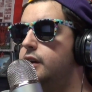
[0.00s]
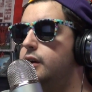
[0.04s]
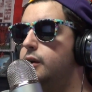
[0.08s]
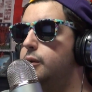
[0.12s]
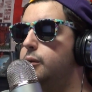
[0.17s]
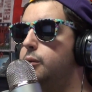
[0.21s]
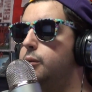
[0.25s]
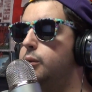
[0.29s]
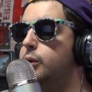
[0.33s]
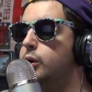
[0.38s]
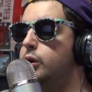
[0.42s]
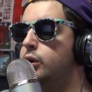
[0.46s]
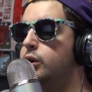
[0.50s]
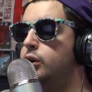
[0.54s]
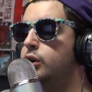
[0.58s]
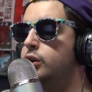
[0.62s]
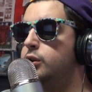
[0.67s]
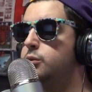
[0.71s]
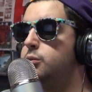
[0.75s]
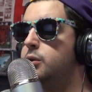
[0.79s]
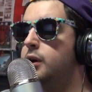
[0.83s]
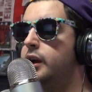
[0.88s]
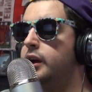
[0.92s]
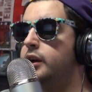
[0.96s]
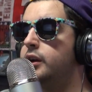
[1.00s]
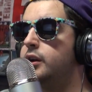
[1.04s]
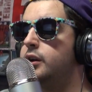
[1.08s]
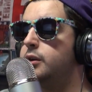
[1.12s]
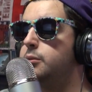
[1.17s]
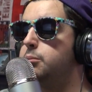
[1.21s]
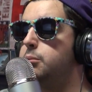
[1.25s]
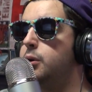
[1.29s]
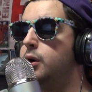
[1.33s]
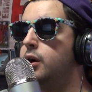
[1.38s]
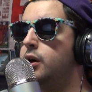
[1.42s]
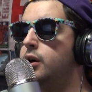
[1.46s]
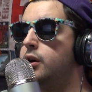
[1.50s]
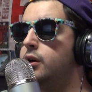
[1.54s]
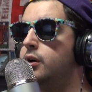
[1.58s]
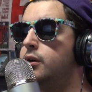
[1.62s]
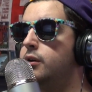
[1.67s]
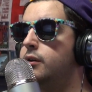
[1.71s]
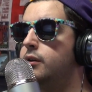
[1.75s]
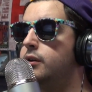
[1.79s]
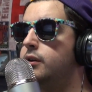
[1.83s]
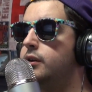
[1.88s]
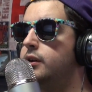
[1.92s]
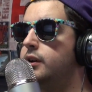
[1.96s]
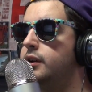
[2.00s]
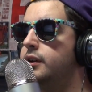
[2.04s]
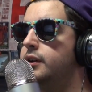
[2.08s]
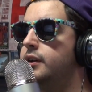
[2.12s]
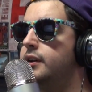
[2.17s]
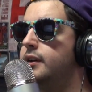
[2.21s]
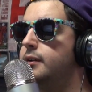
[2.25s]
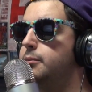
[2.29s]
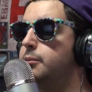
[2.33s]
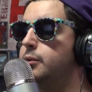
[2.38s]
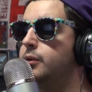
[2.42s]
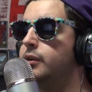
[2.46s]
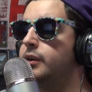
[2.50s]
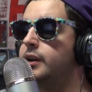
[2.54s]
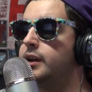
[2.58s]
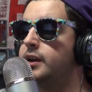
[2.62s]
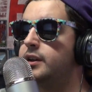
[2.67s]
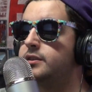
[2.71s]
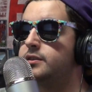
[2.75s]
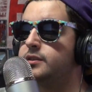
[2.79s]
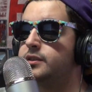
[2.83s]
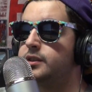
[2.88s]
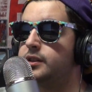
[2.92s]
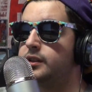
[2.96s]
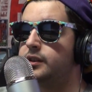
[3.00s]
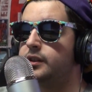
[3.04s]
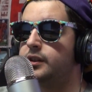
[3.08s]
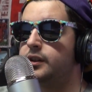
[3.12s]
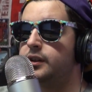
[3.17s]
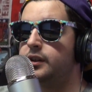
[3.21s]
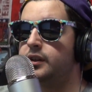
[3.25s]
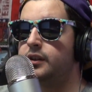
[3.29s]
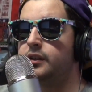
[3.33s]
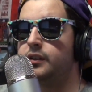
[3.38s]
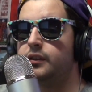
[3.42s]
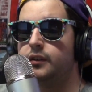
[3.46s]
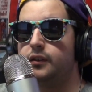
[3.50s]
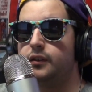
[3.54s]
World record, bro. I need to get more guests on here.